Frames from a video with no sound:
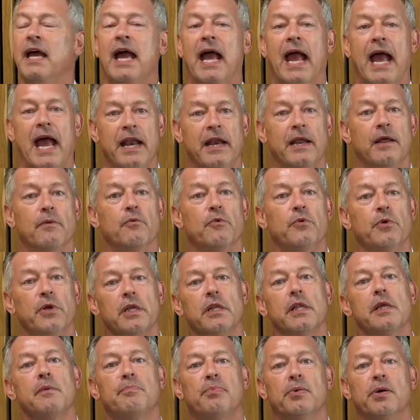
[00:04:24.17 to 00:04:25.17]
And it
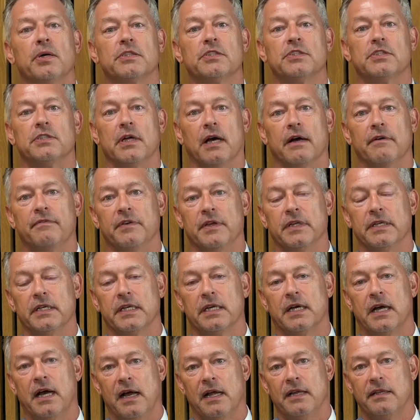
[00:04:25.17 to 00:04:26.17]
really puts stuff into
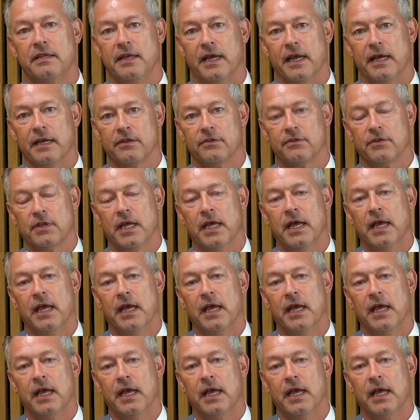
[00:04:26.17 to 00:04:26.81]
context.